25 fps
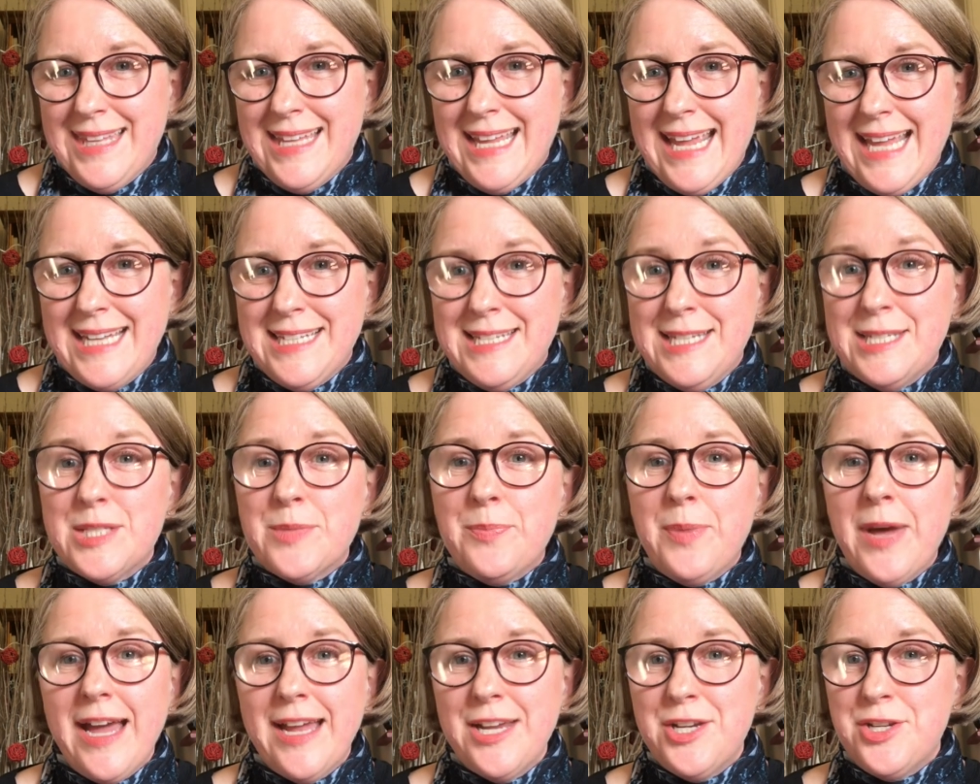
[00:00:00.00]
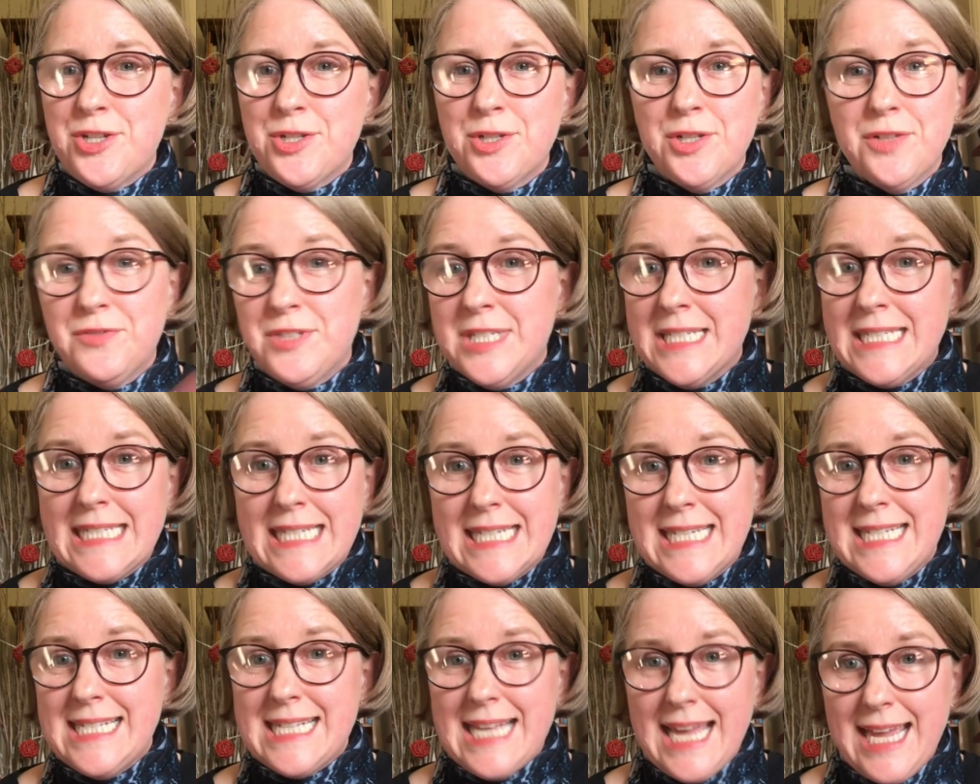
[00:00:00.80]
anticipation of
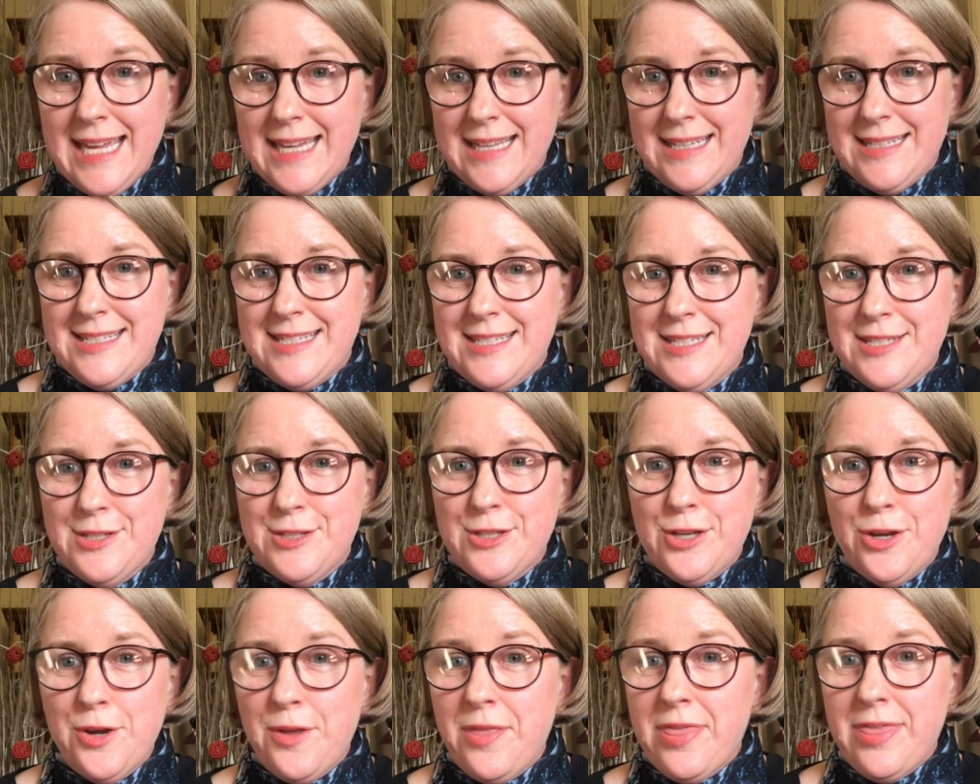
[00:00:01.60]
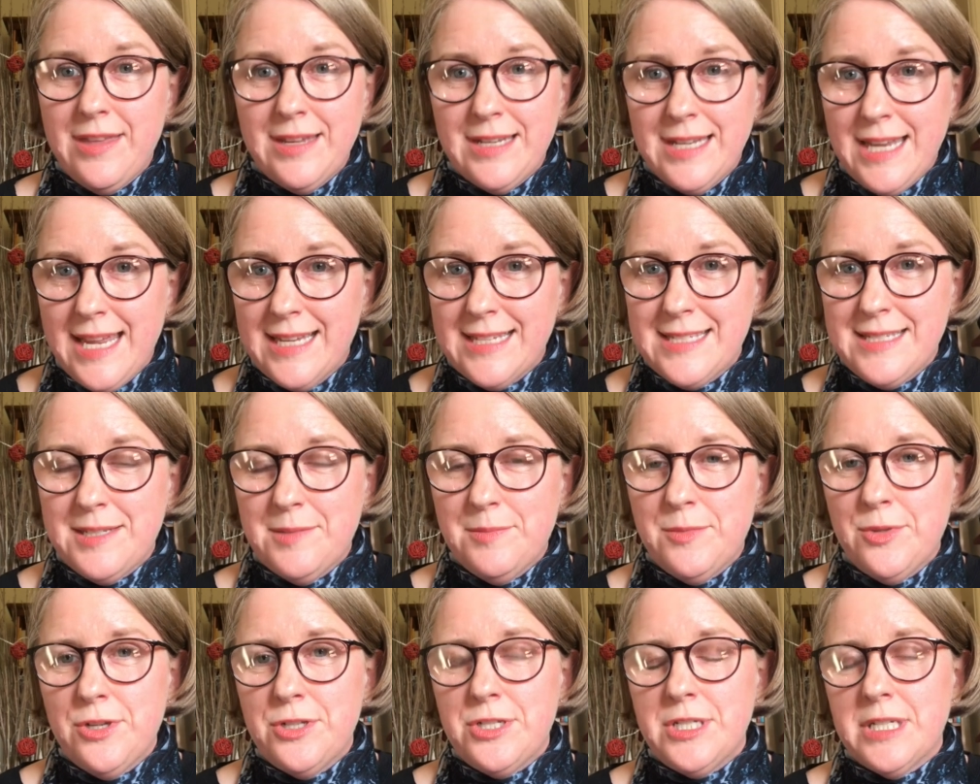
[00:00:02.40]
disease X, so the next
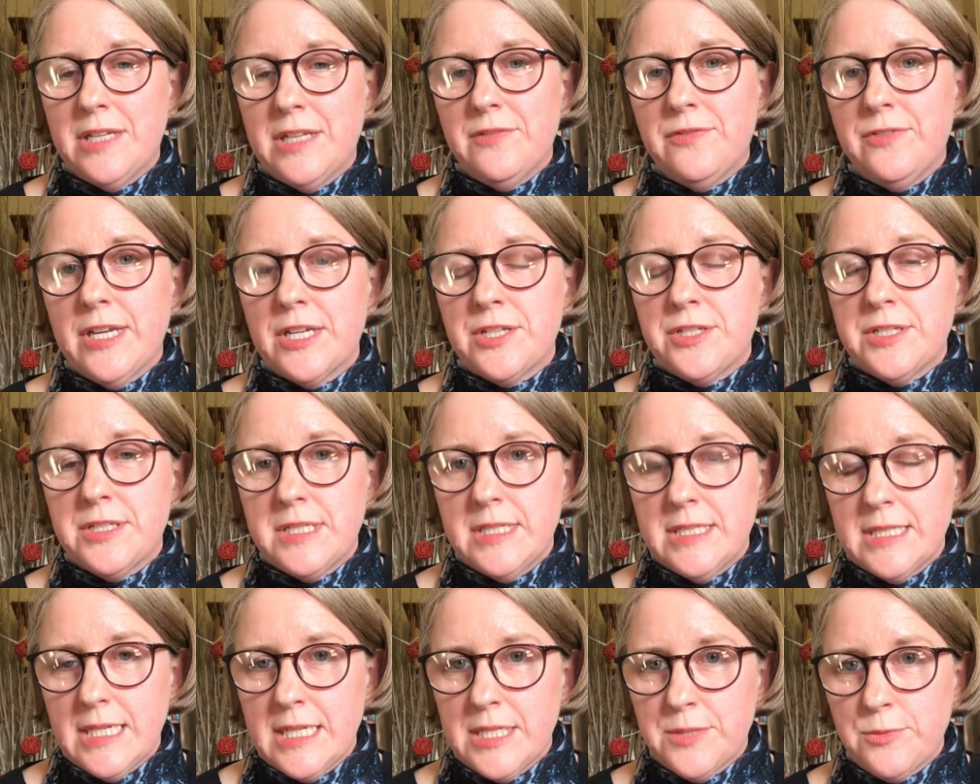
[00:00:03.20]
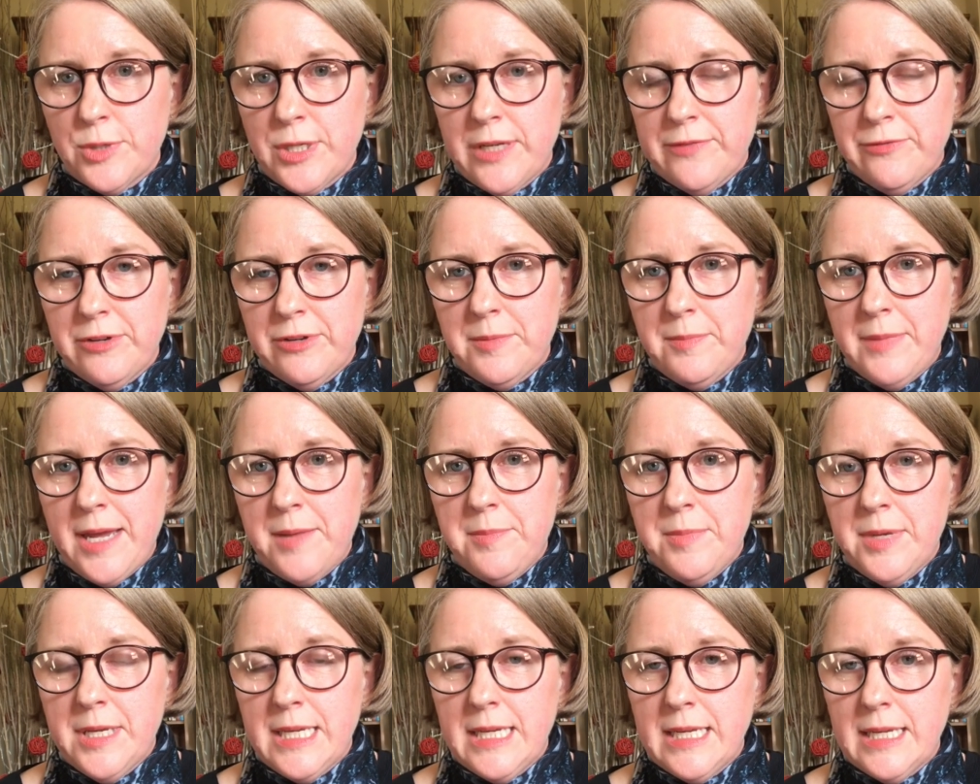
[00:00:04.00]
emerging infectious disease, whatever it may
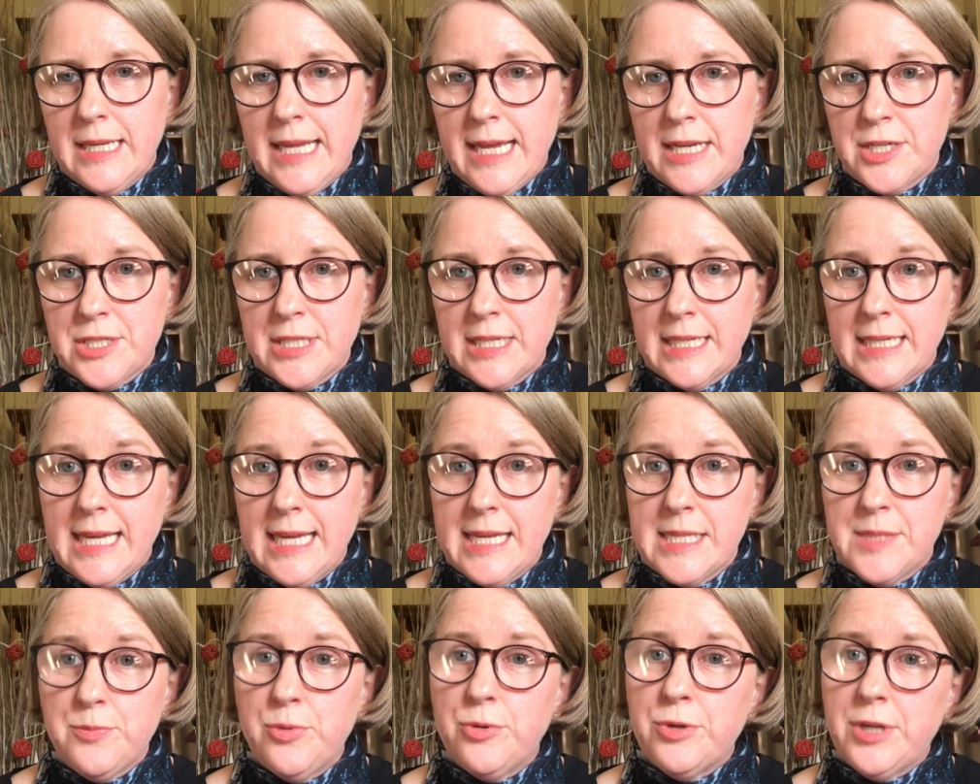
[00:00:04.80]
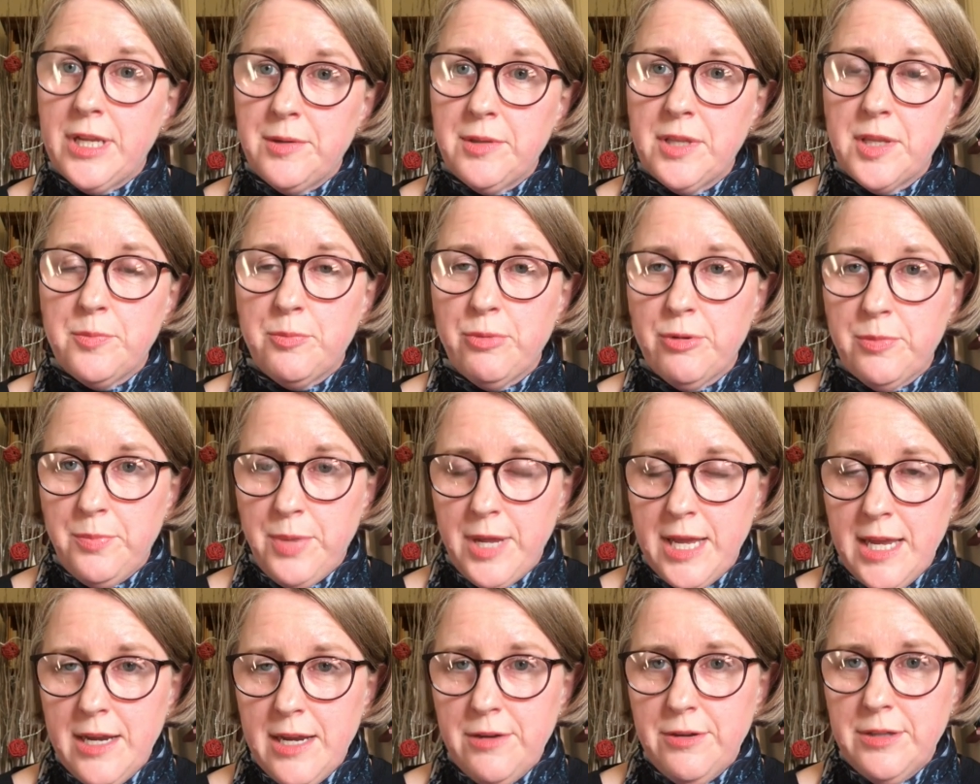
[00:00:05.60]
be, and actually has put in the
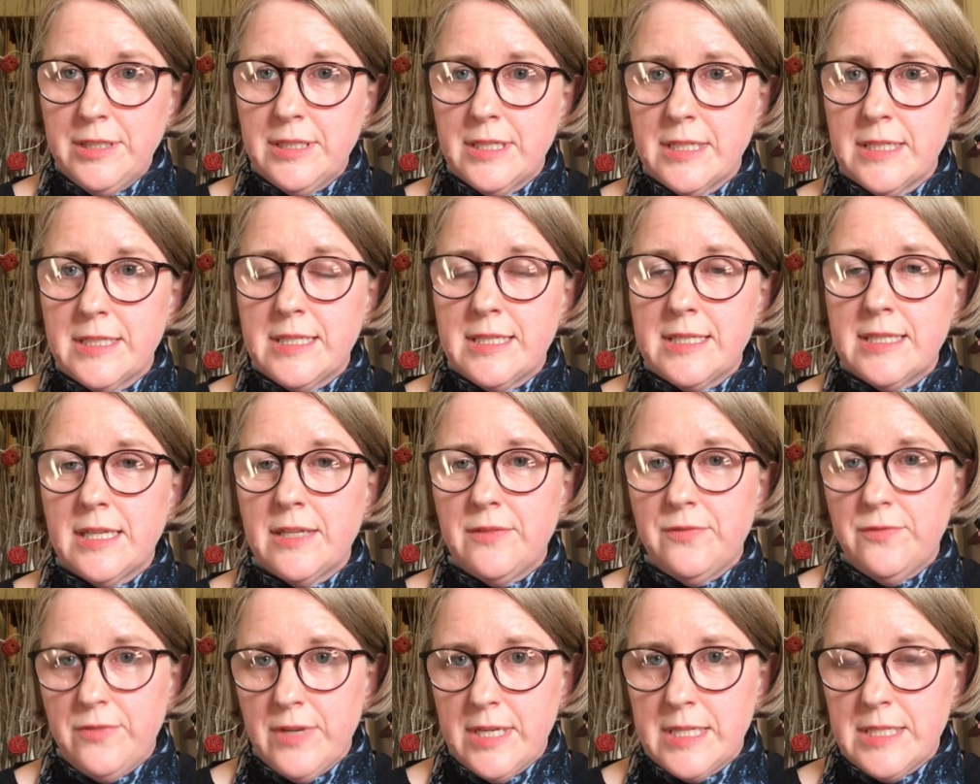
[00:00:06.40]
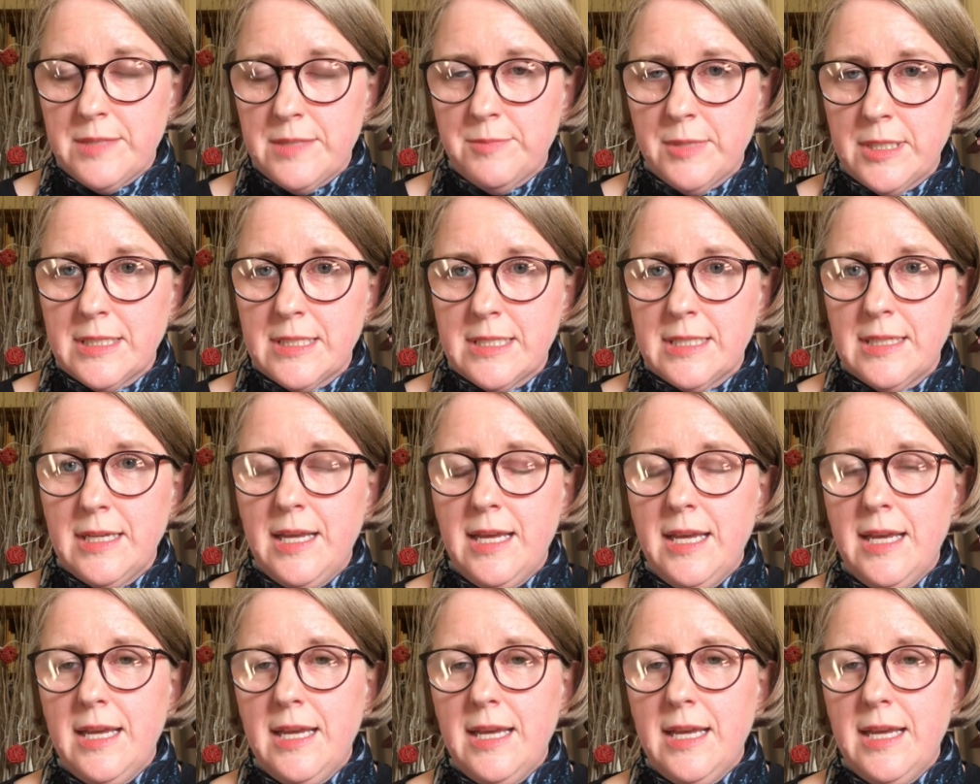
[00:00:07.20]
preparedness investment